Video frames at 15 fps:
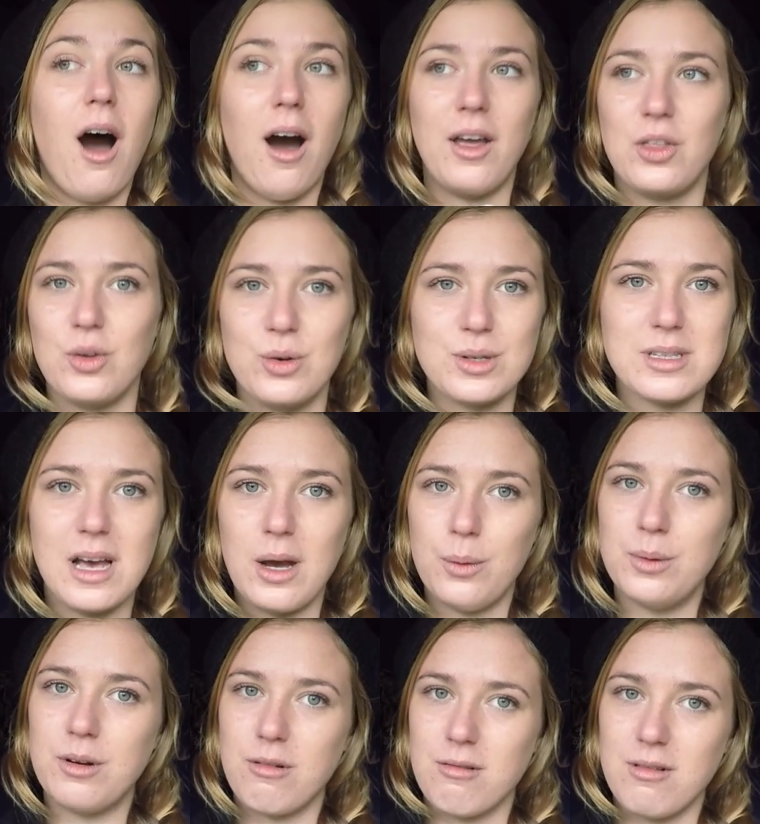I thought I
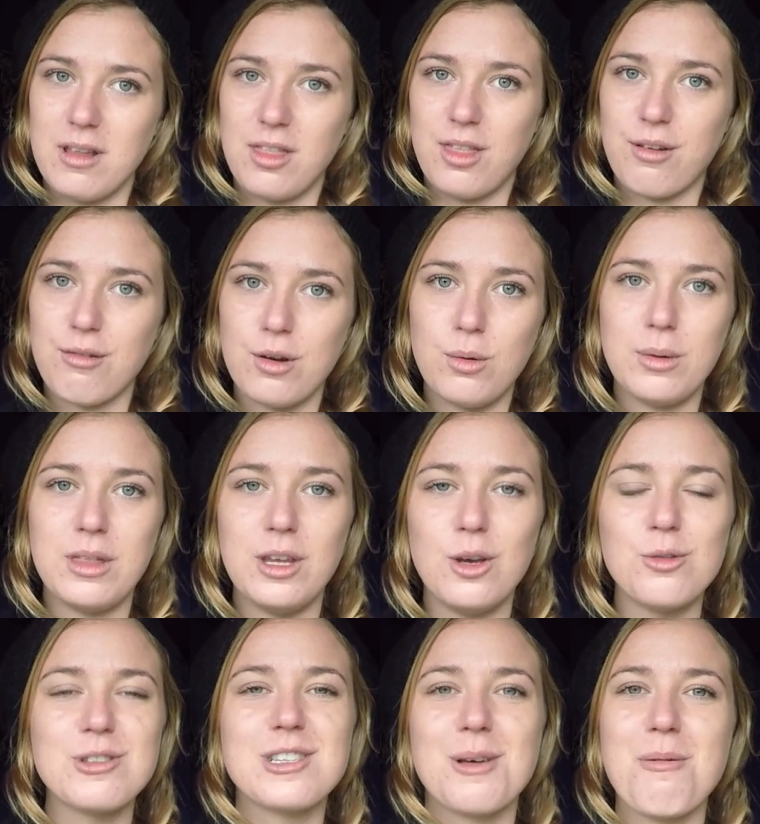would run through with
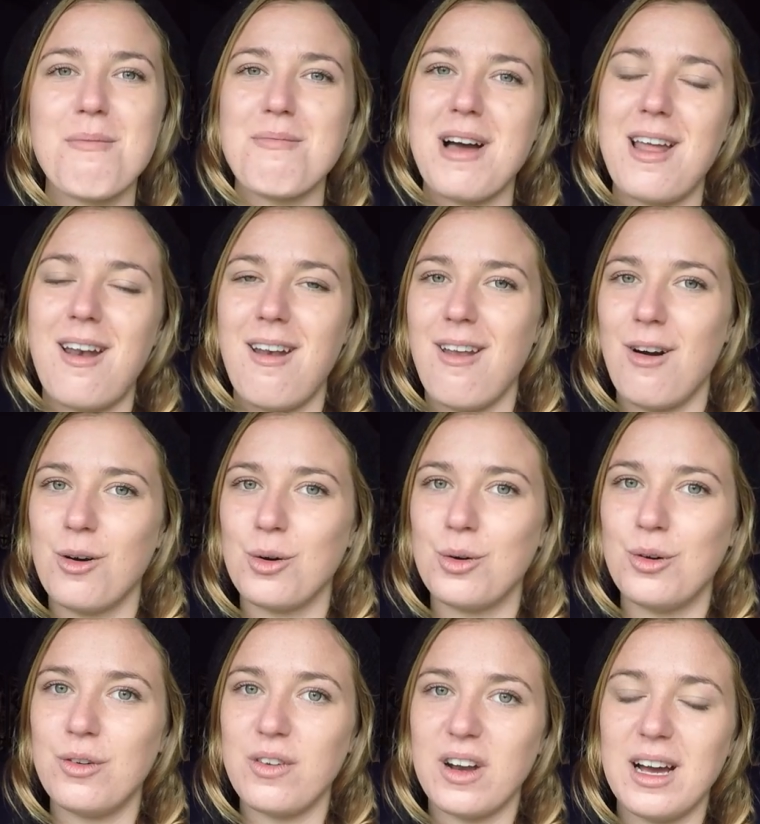you some of my
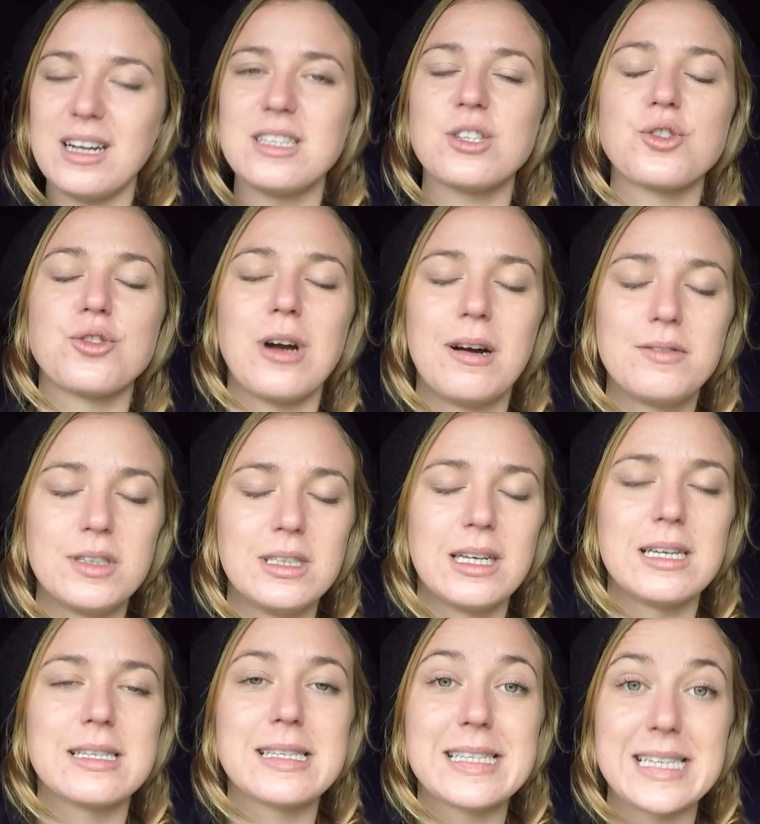long-haul flight
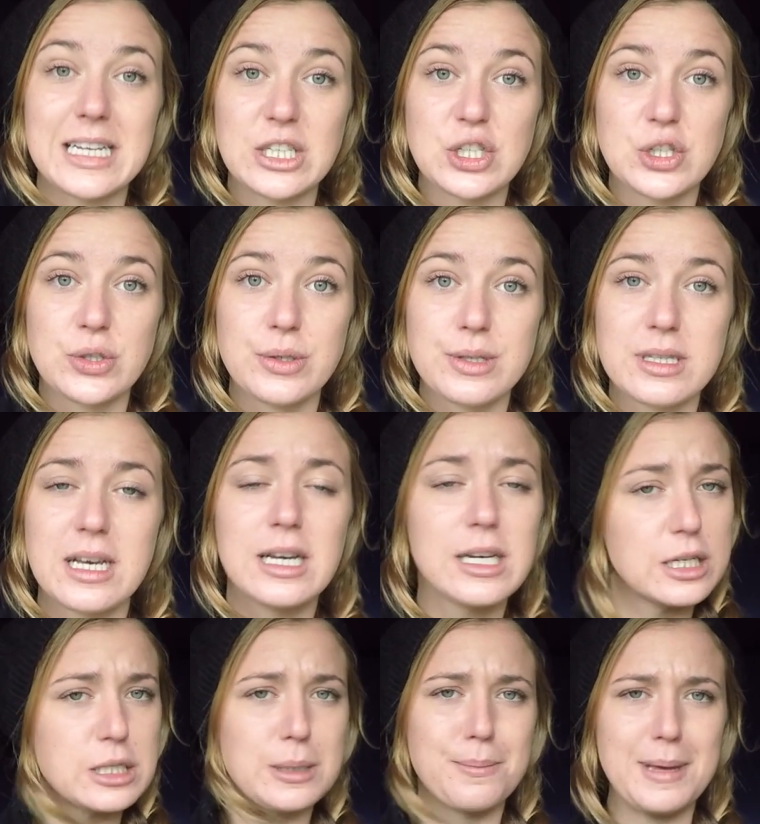travel essentials
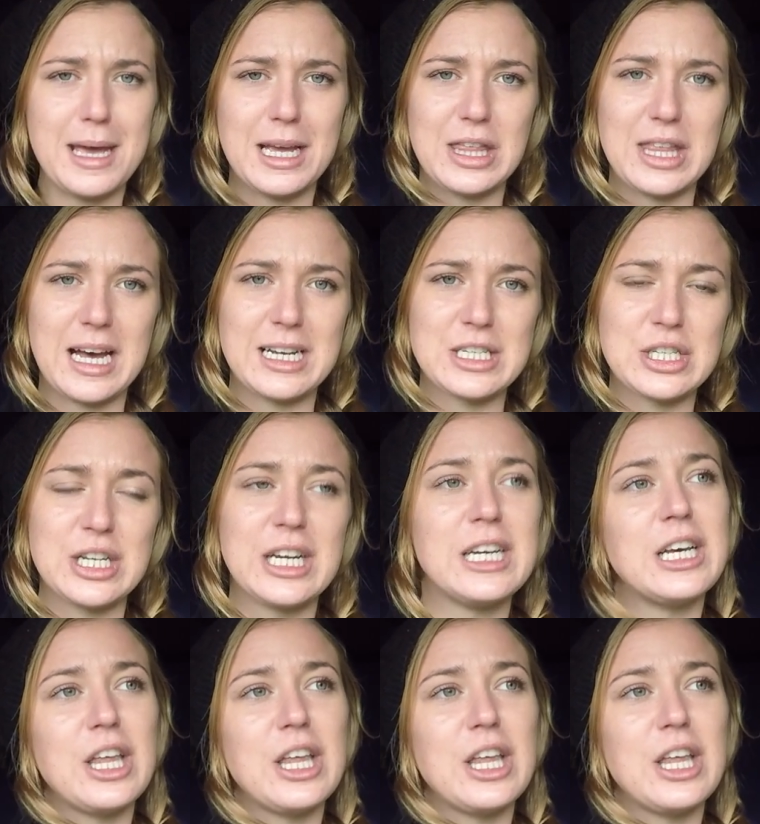to make that